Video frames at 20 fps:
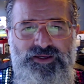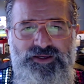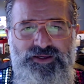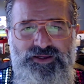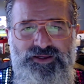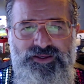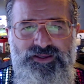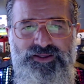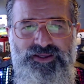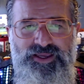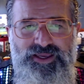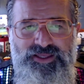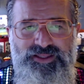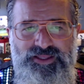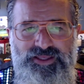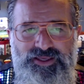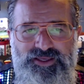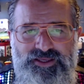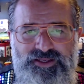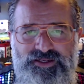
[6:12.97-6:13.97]

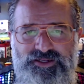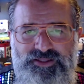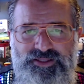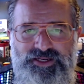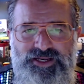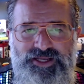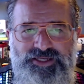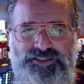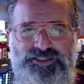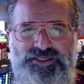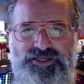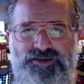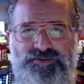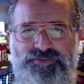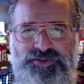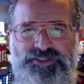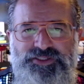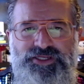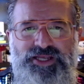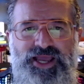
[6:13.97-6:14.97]
And then the next
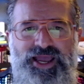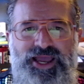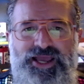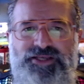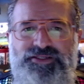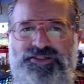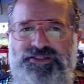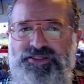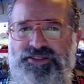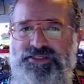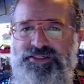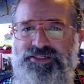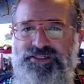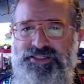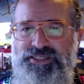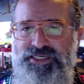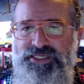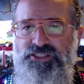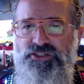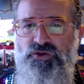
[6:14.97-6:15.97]
step is to ask
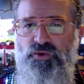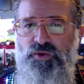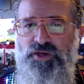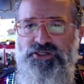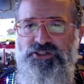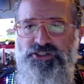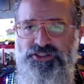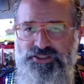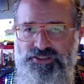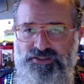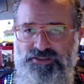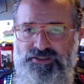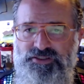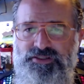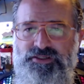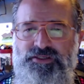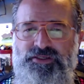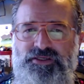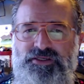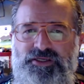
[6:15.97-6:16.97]
6
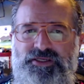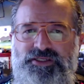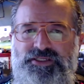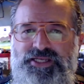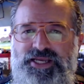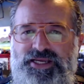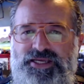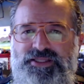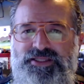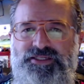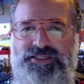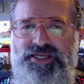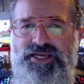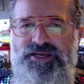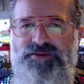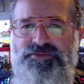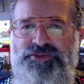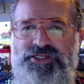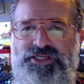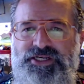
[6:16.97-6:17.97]
questions and taking the
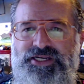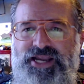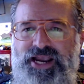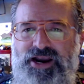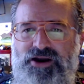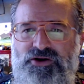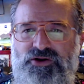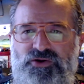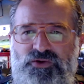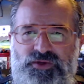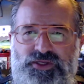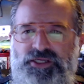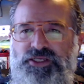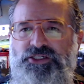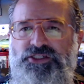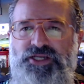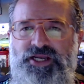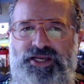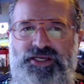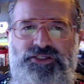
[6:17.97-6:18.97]
time to narrow
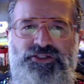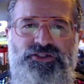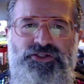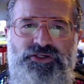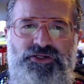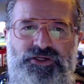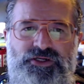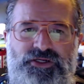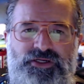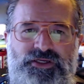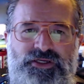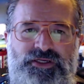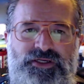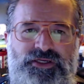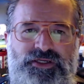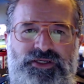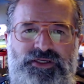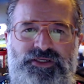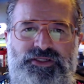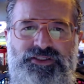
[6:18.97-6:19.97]
each answer
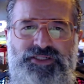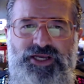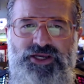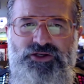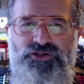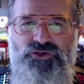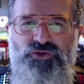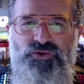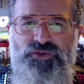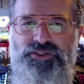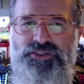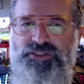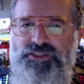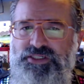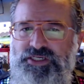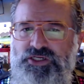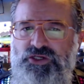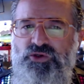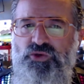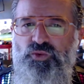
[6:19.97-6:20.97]
down to a
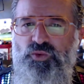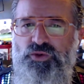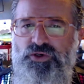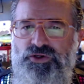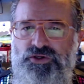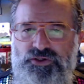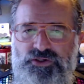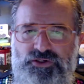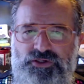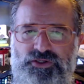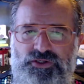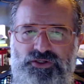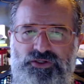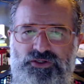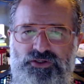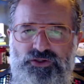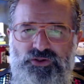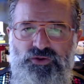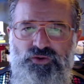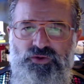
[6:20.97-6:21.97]
single word
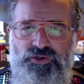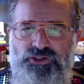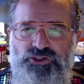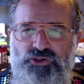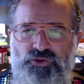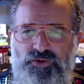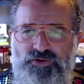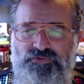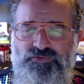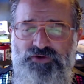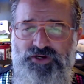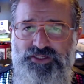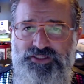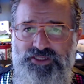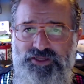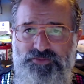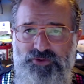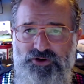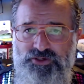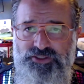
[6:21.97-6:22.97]
or a short
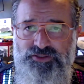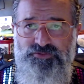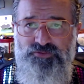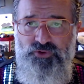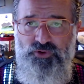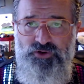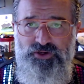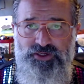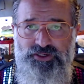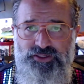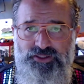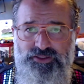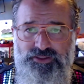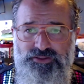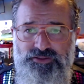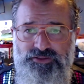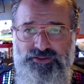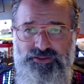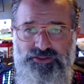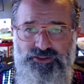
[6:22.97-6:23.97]
phrase. That part's important,
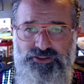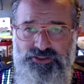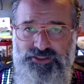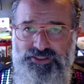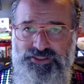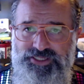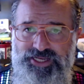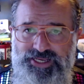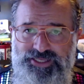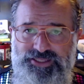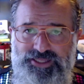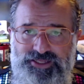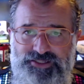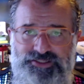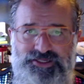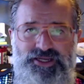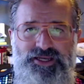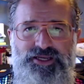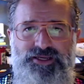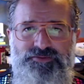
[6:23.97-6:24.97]
just to take
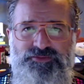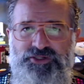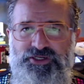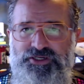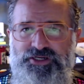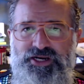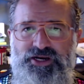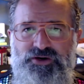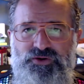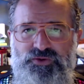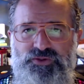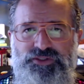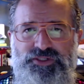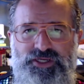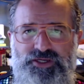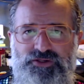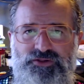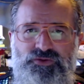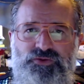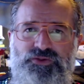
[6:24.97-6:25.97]
that time to narrow it
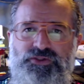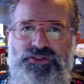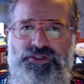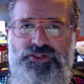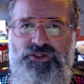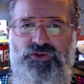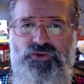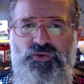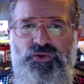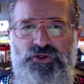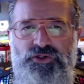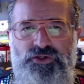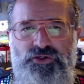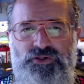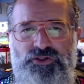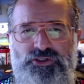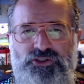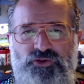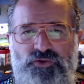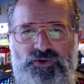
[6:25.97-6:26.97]
down to a single word
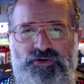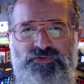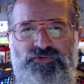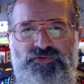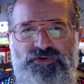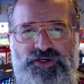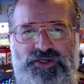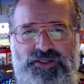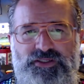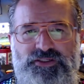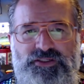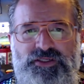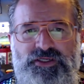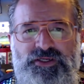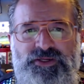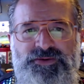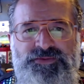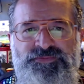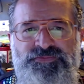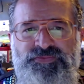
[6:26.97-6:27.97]
or a short phrase.